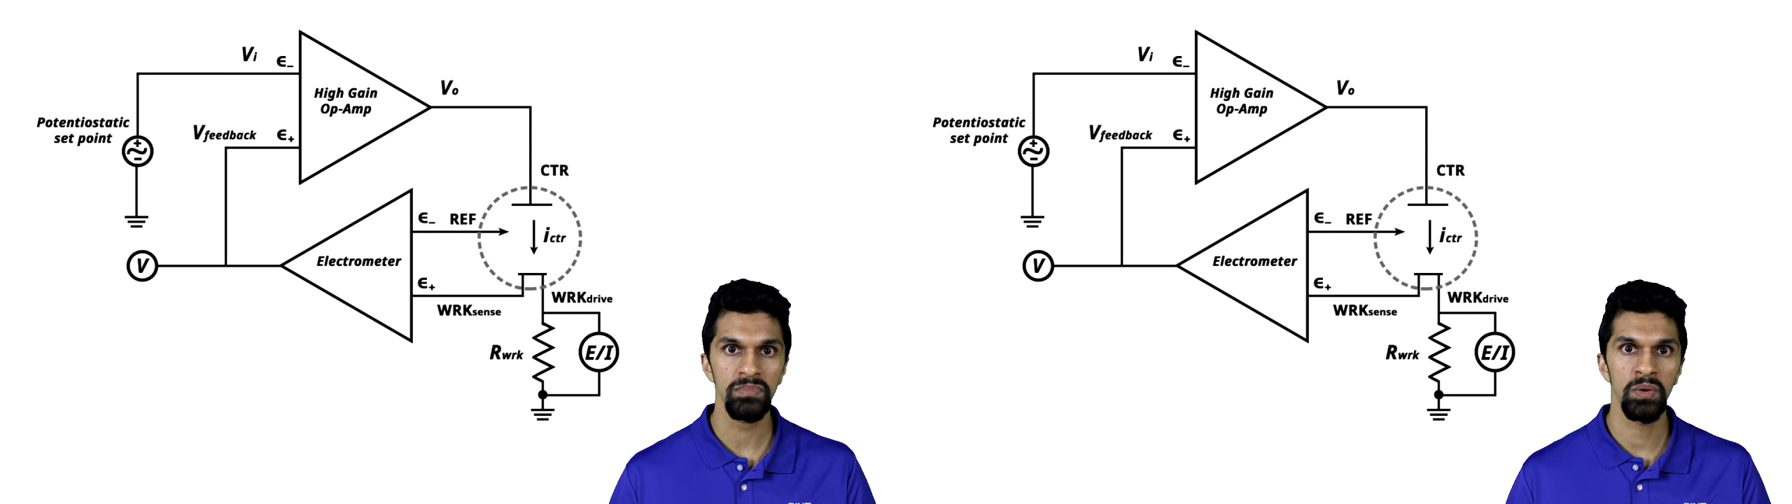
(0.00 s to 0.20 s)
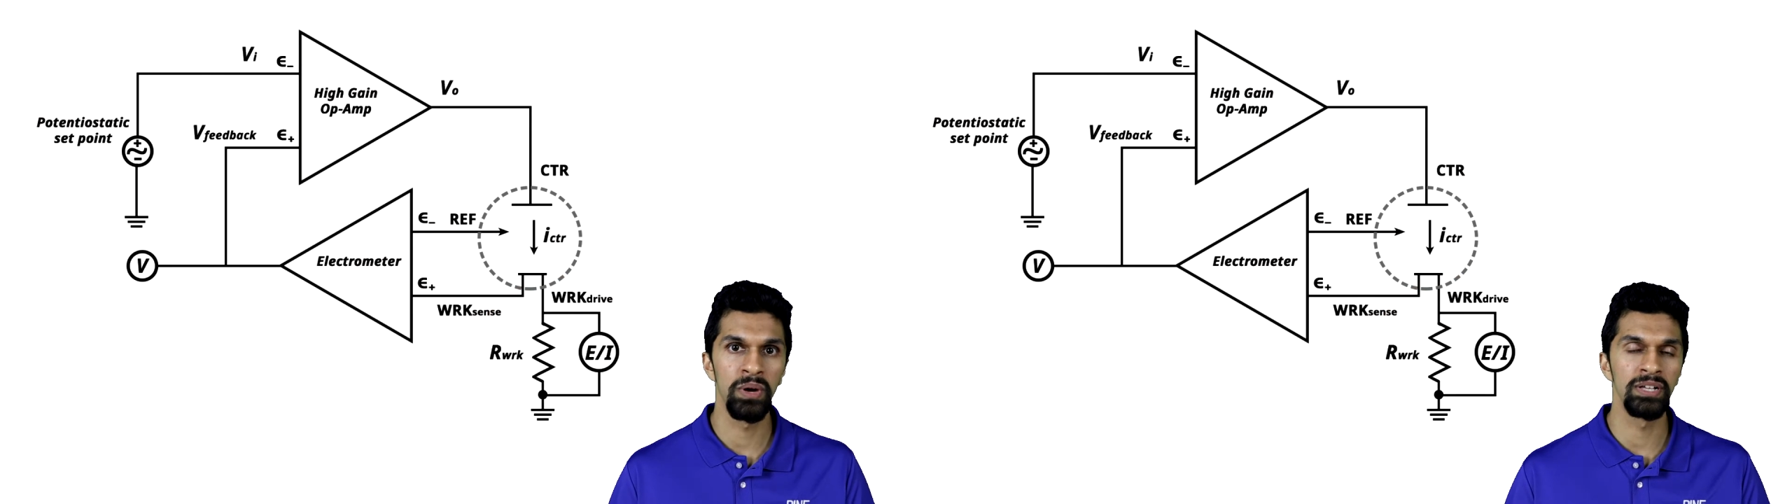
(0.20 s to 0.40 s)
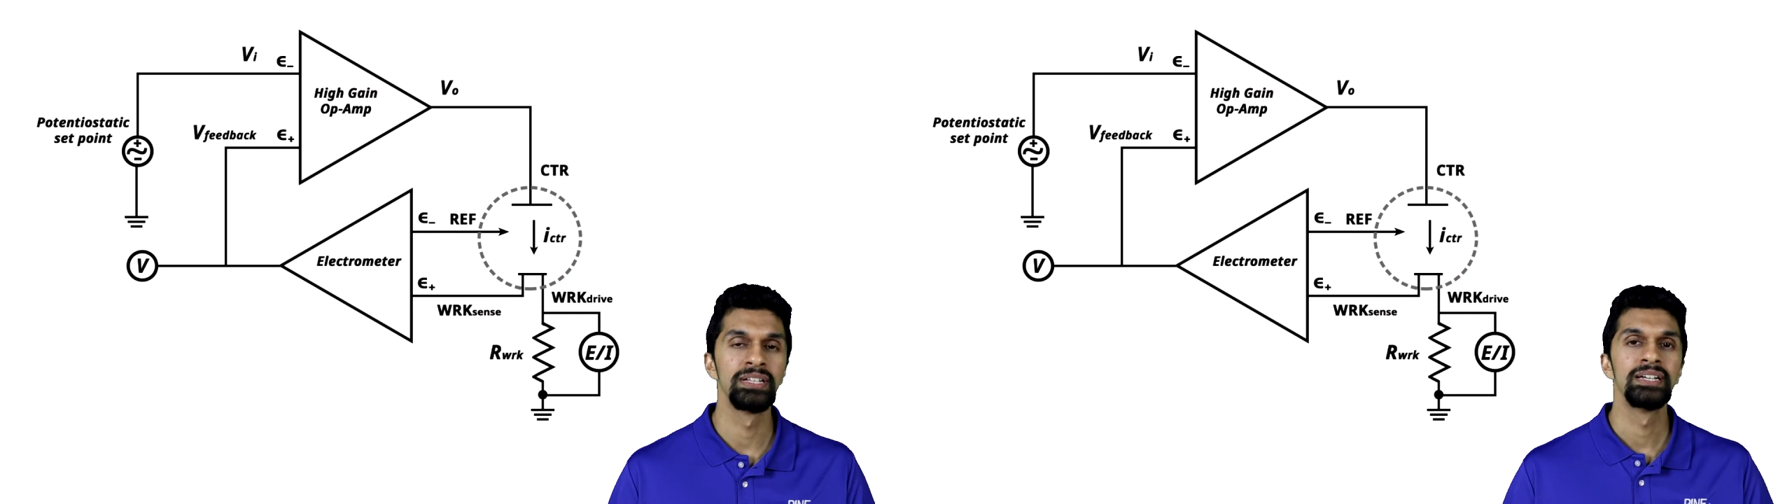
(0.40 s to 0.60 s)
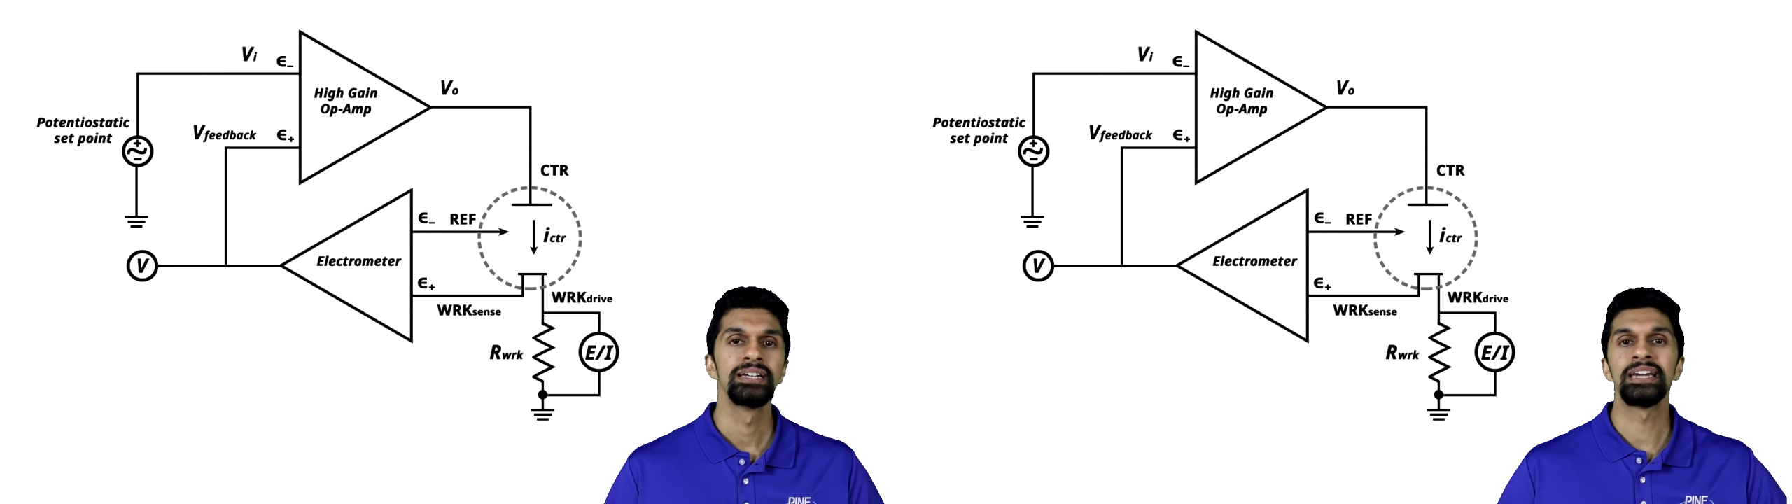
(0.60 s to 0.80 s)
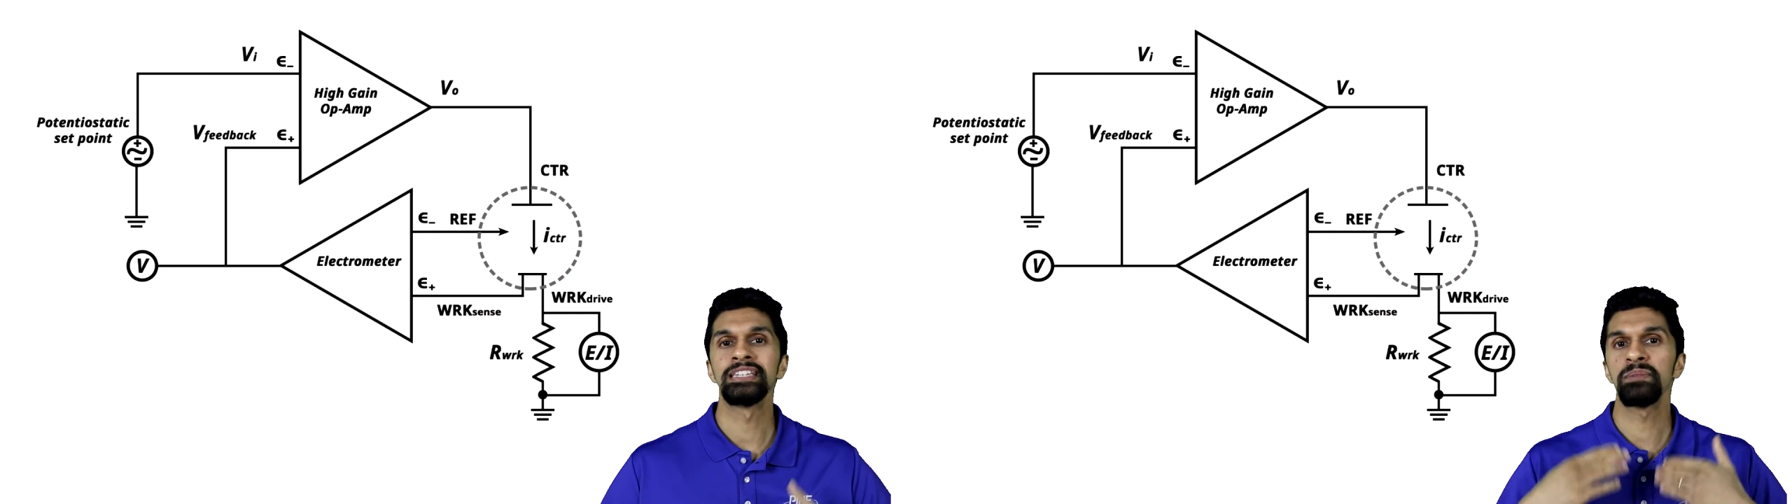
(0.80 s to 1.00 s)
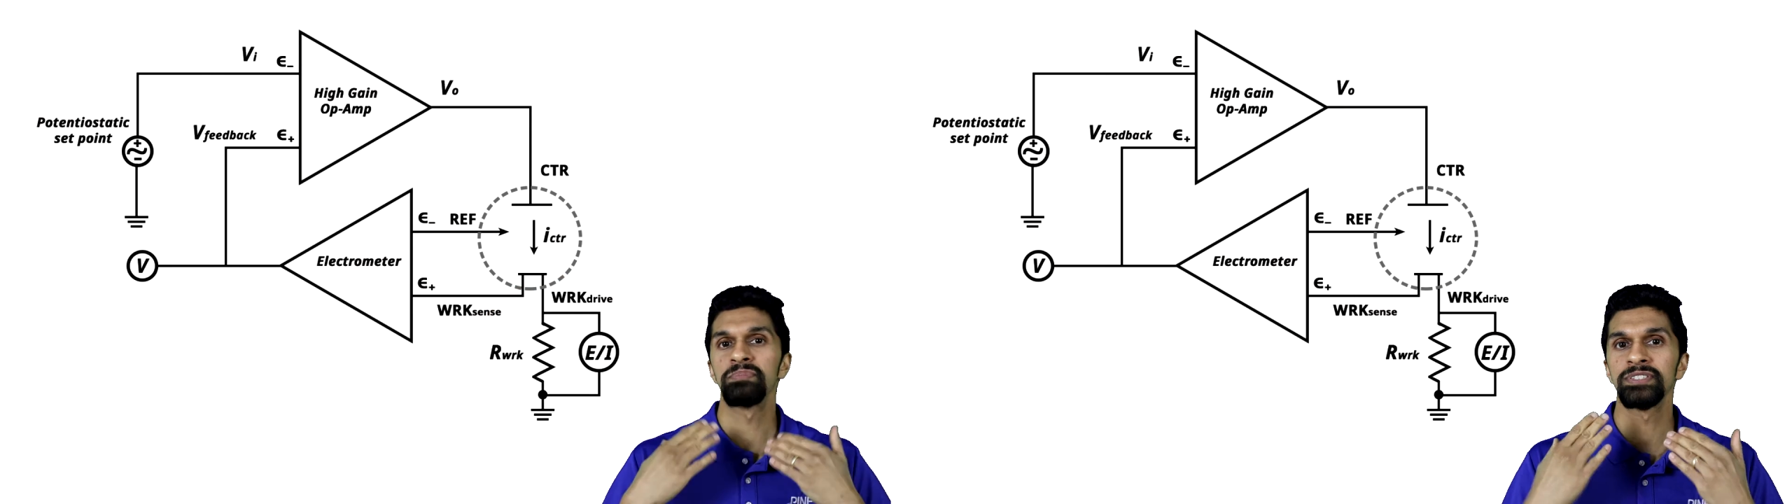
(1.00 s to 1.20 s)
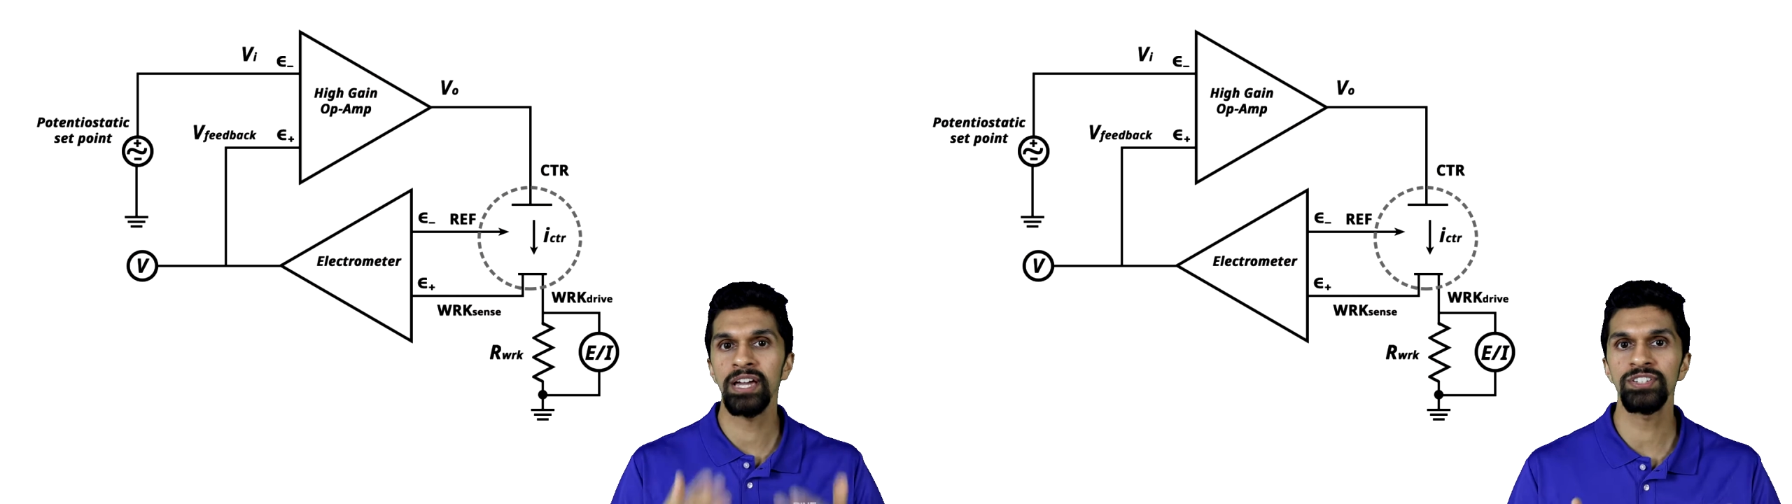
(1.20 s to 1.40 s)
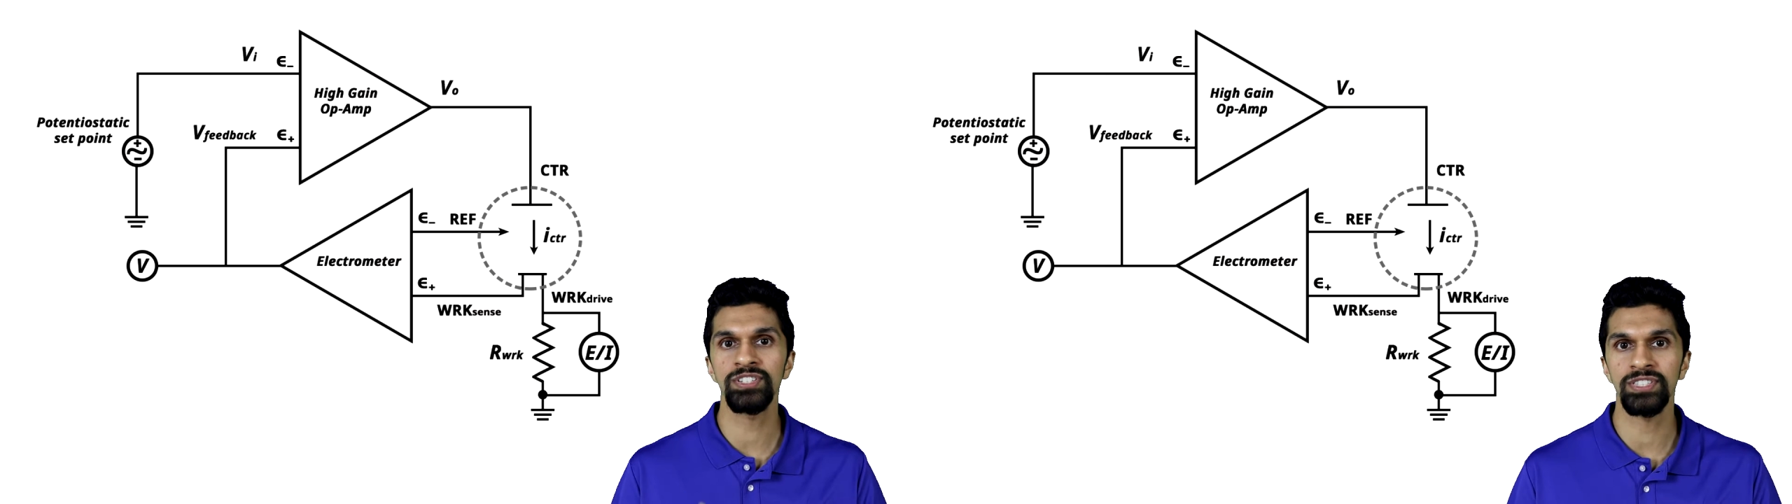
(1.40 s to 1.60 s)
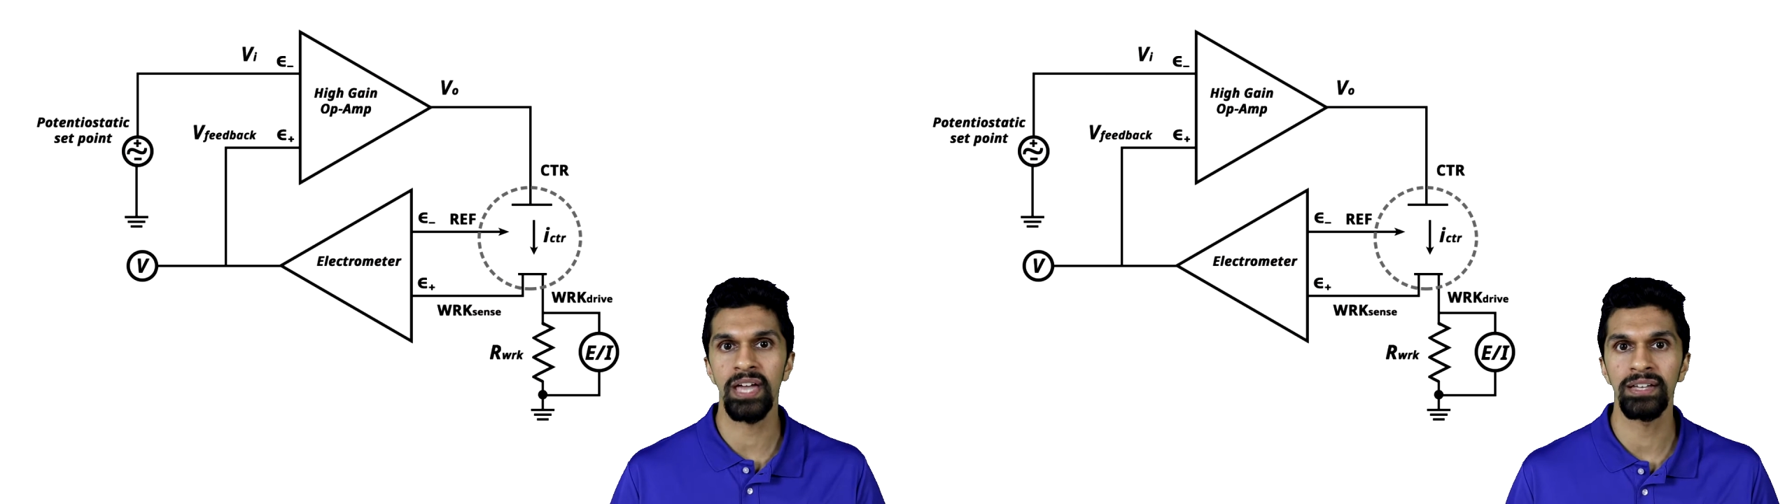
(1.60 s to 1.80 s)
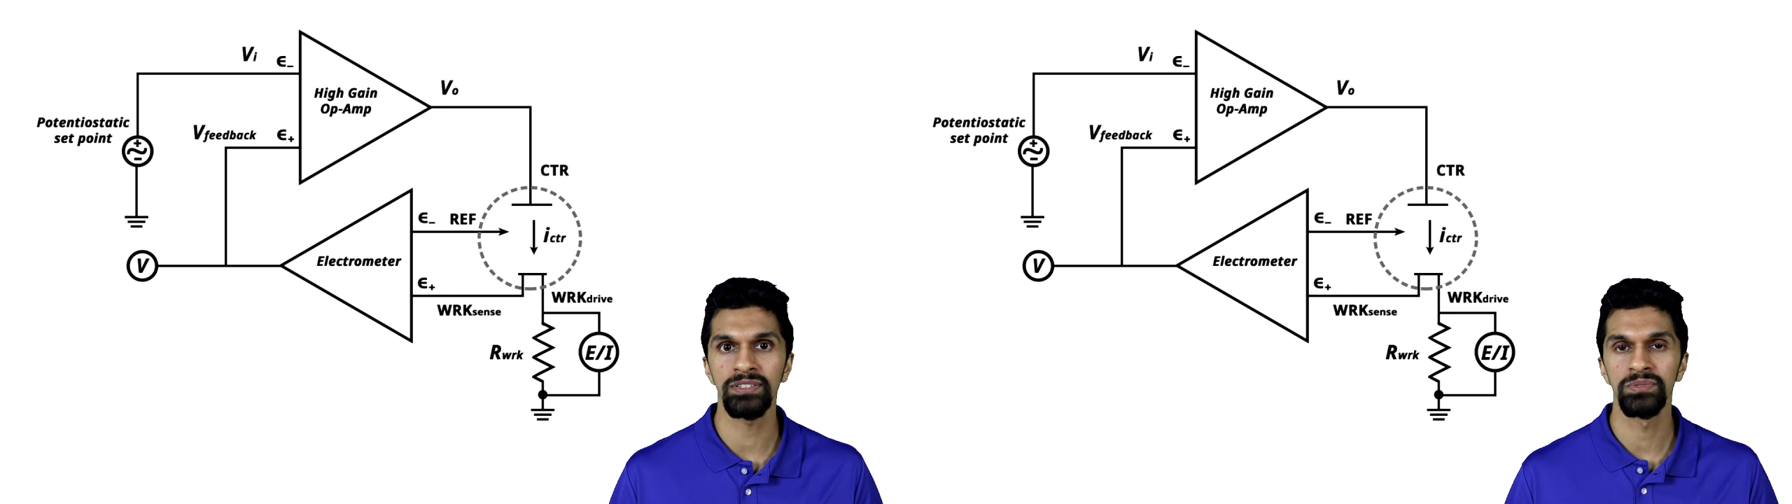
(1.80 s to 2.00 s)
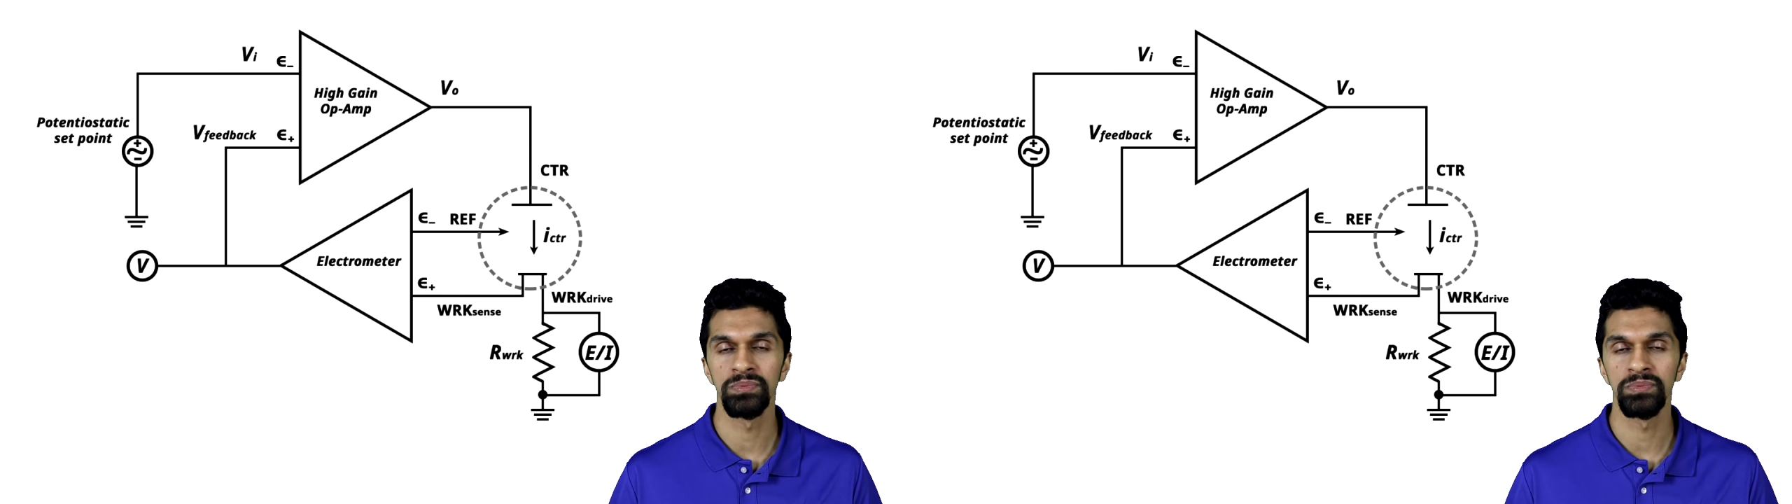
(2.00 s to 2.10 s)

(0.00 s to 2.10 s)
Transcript: Well, in a potentiostat